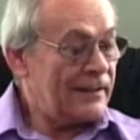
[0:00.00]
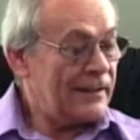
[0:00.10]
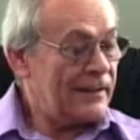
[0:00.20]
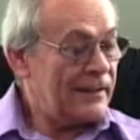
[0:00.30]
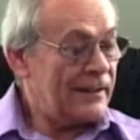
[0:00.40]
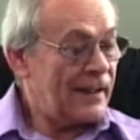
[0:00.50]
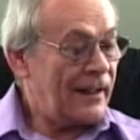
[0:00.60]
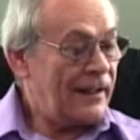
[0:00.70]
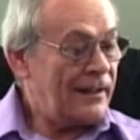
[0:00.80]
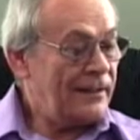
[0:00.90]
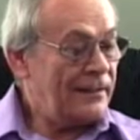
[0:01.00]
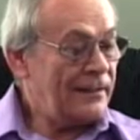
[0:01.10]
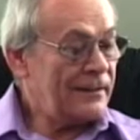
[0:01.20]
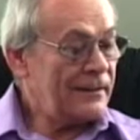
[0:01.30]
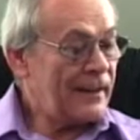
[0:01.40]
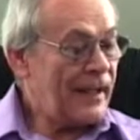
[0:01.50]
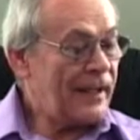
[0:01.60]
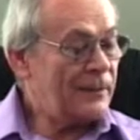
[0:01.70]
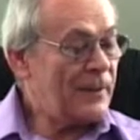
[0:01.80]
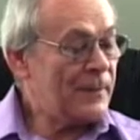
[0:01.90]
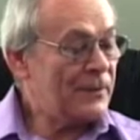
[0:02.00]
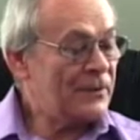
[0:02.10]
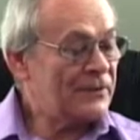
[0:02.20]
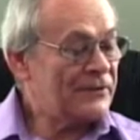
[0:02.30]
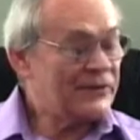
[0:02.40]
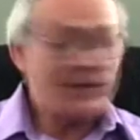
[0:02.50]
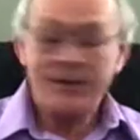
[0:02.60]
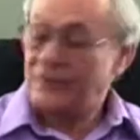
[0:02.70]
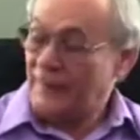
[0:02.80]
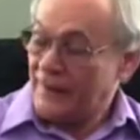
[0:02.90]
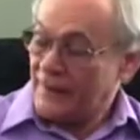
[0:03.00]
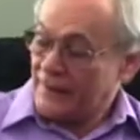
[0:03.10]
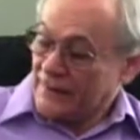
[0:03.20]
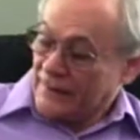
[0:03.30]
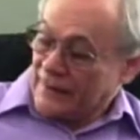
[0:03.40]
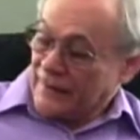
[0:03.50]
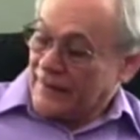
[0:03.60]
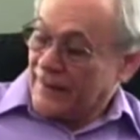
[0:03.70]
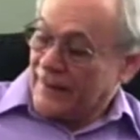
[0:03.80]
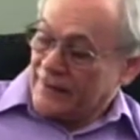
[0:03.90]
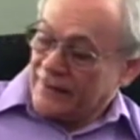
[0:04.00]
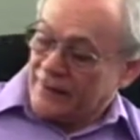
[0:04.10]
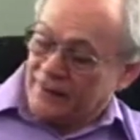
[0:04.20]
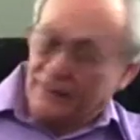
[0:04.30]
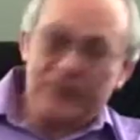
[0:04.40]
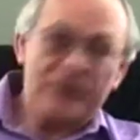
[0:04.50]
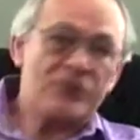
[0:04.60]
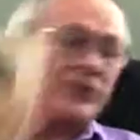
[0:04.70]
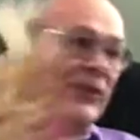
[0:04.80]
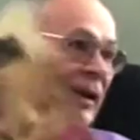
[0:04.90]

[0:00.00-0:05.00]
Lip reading: I had people say to me that the pictures